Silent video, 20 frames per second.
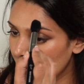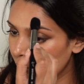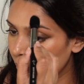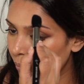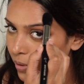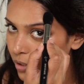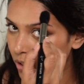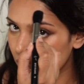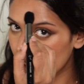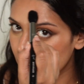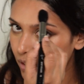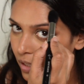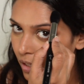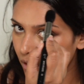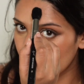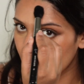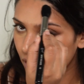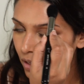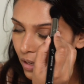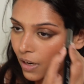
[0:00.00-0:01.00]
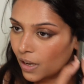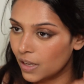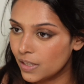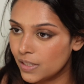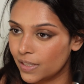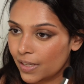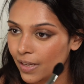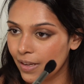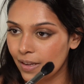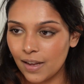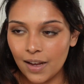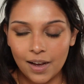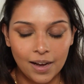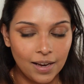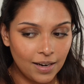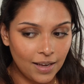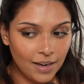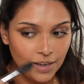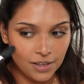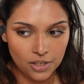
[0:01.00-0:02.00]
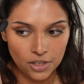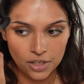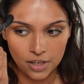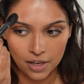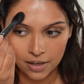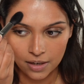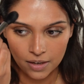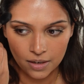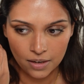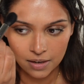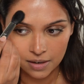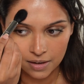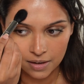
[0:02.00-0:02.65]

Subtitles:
which is such a classic highlight shade.